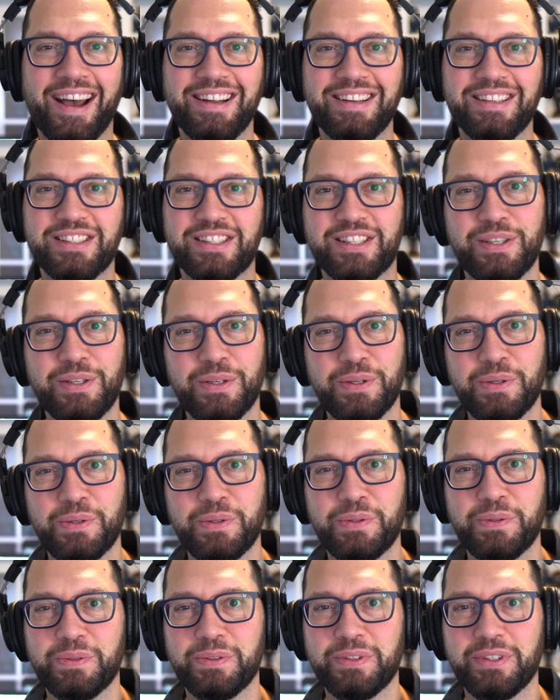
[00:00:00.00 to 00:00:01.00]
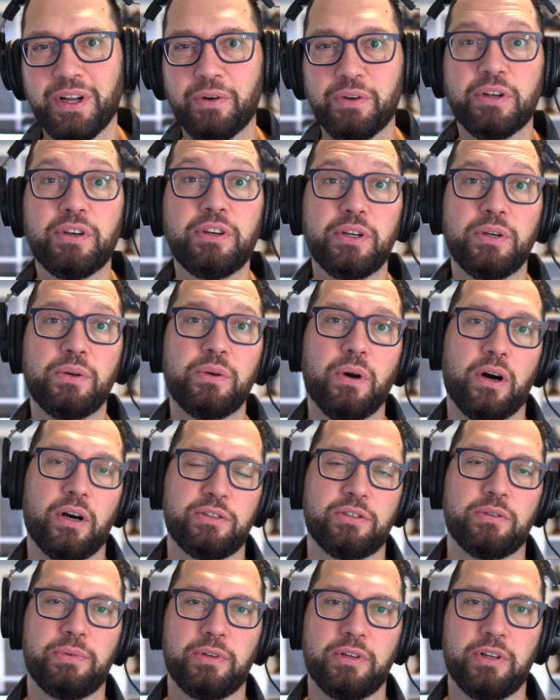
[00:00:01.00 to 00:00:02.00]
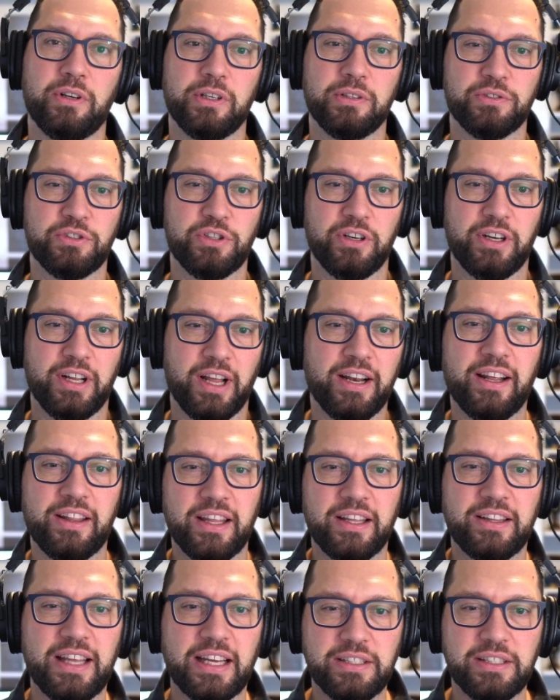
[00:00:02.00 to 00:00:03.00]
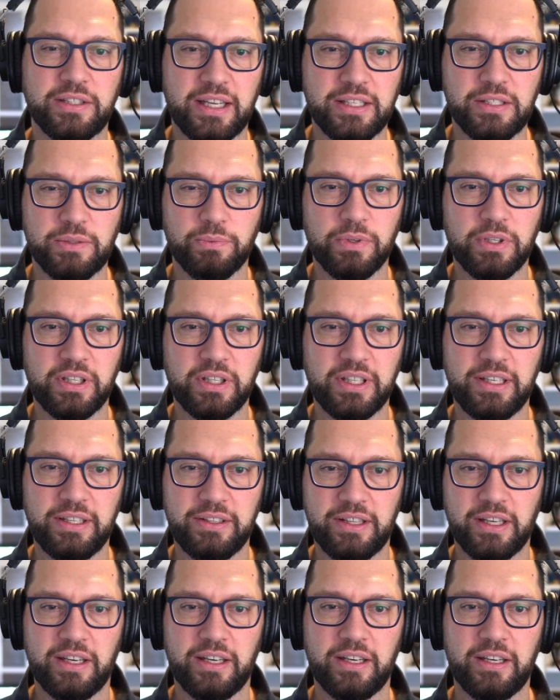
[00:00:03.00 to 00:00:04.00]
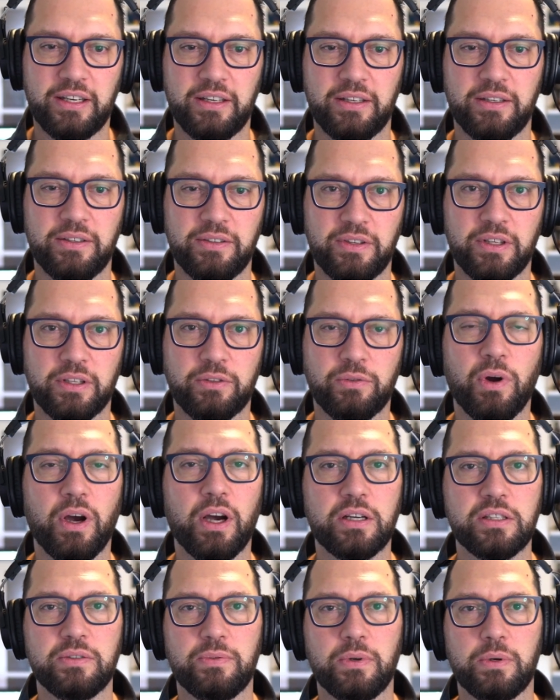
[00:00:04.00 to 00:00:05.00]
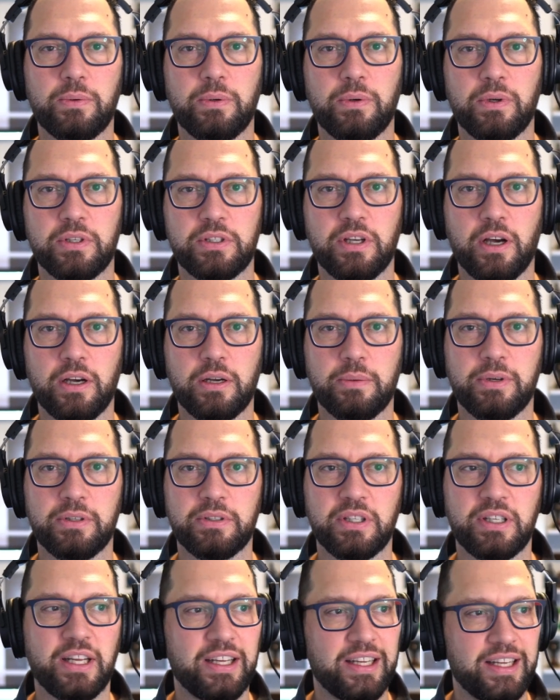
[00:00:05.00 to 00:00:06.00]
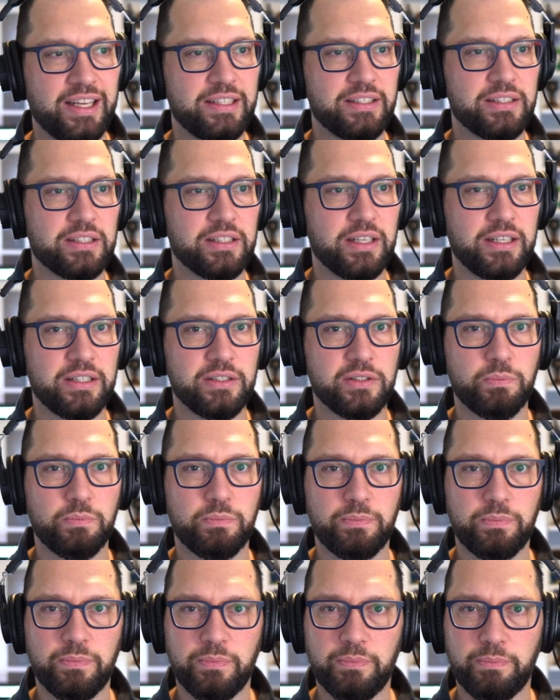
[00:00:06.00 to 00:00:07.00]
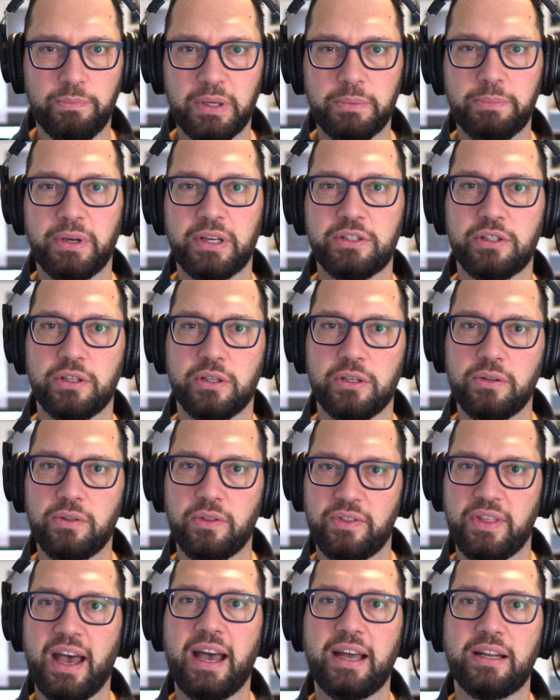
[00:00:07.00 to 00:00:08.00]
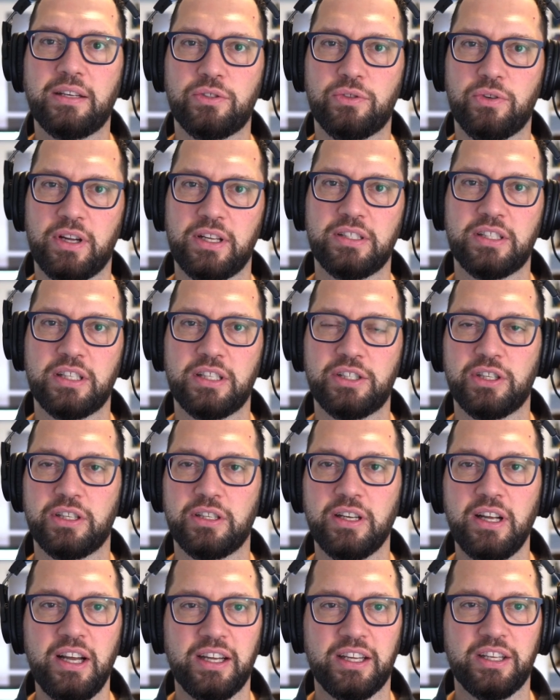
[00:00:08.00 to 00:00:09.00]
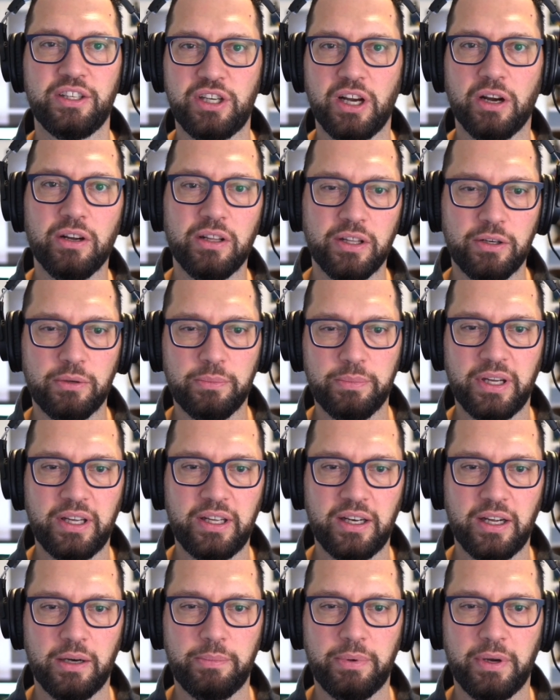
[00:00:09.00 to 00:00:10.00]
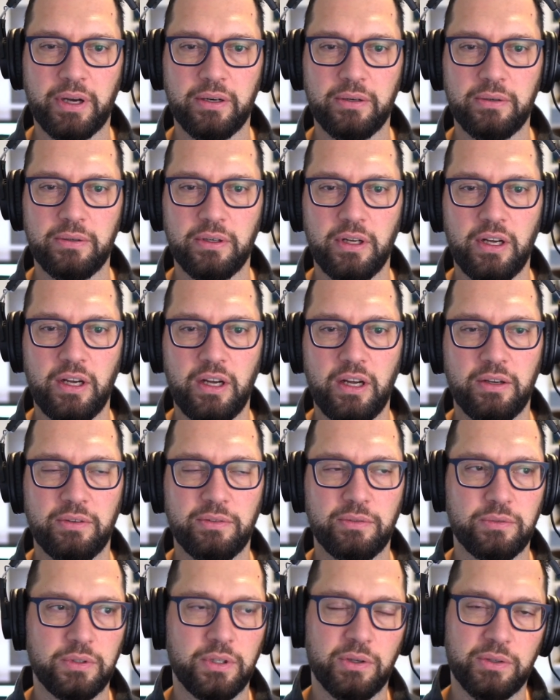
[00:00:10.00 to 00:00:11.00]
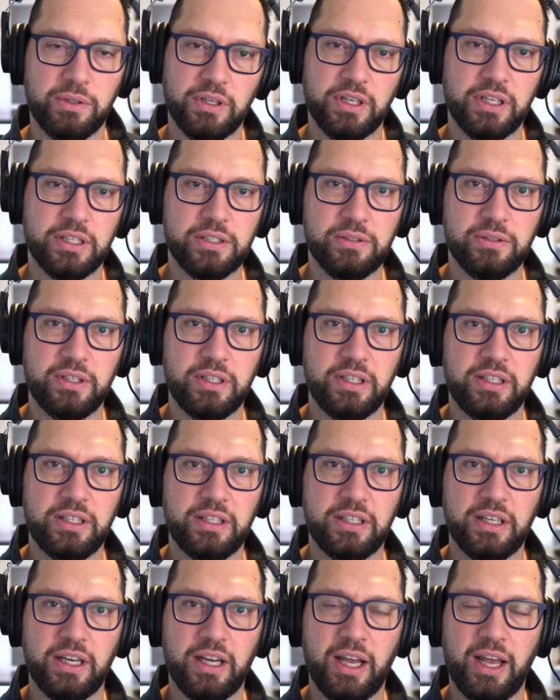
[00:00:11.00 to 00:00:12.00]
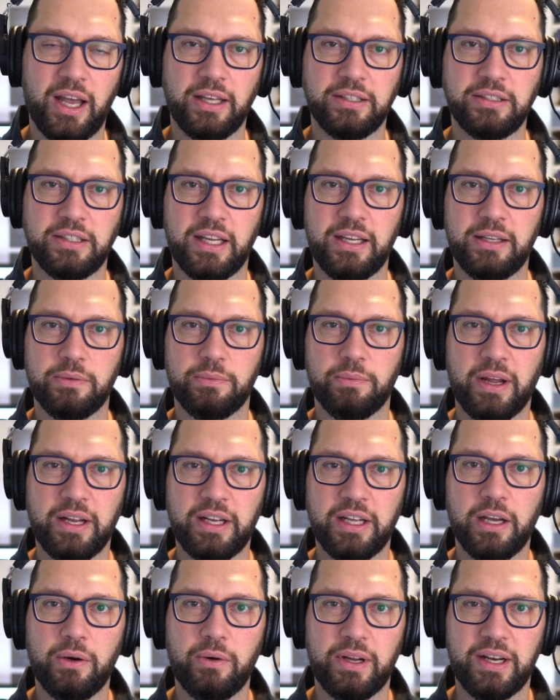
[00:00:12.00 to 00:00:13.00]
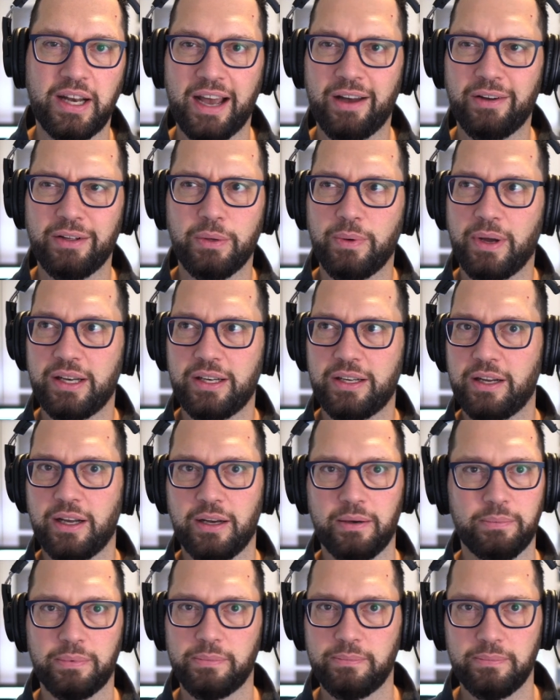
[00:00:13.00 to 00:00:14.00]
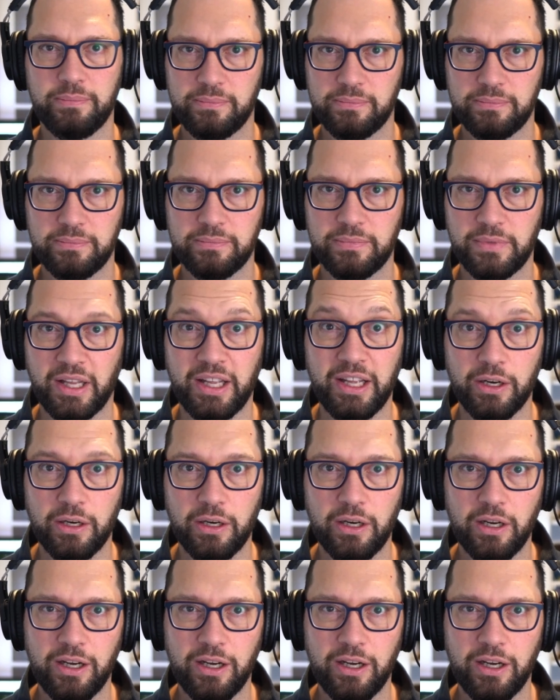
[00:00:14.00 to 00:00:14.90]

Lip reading: to your new entrepreneurial journey. And I think that's really the crux of what we want to talk about today is big picture, that transition. Can you share a little bit about your history in radio and how you ended up here?